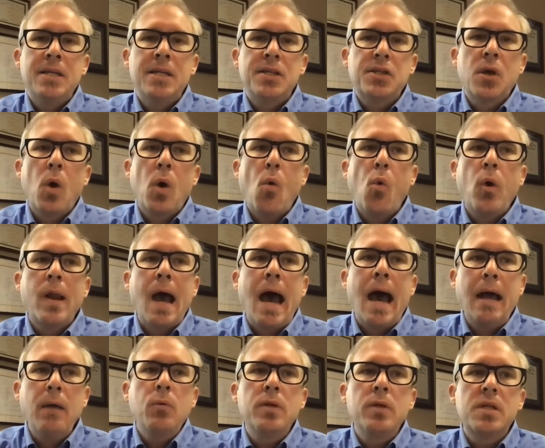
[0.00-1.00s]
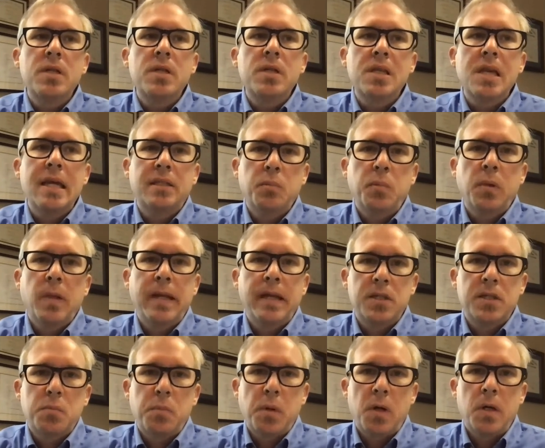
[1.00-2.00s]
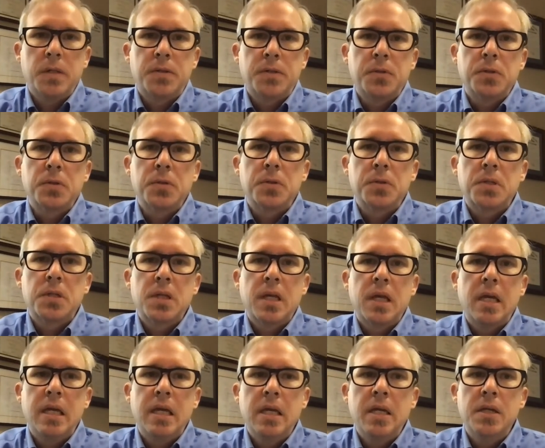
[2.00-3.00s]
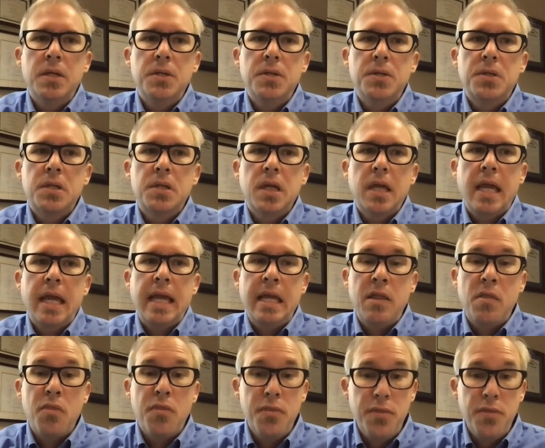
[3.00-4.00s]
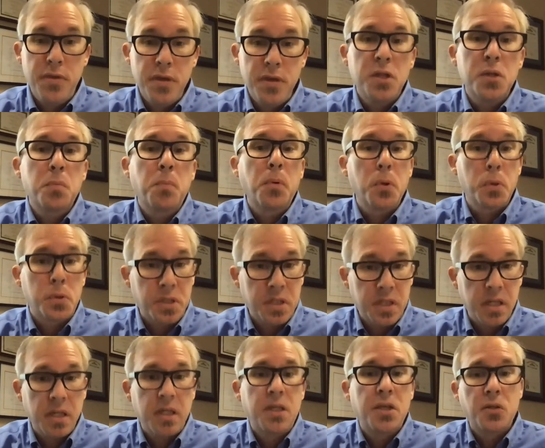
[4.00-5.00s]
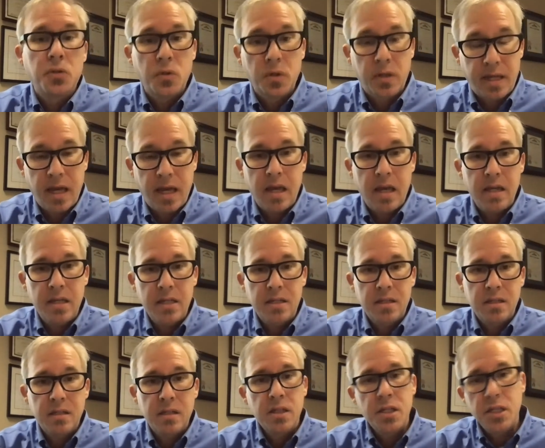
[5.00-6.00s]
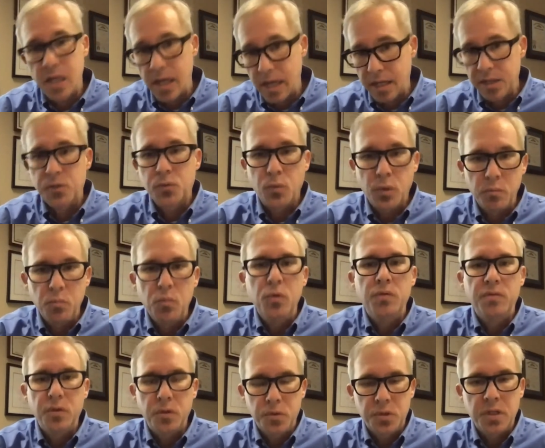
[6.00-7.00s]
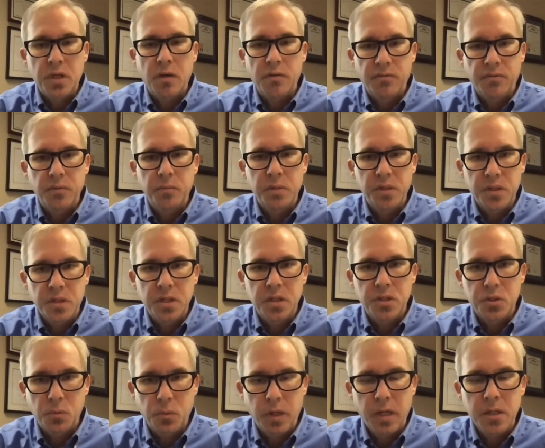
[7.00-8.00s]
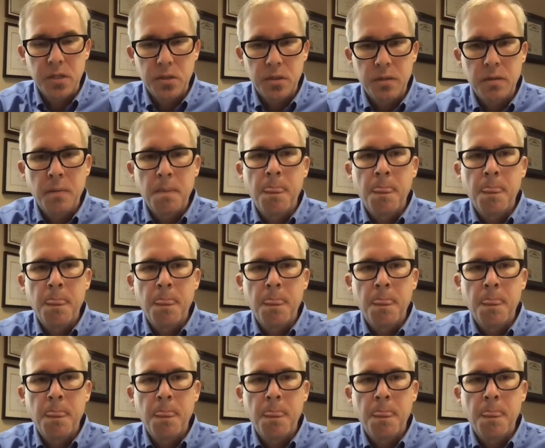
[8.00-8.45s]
So what I would say to plan sponsors is, in this particular case, yes, remove yourself from the situation,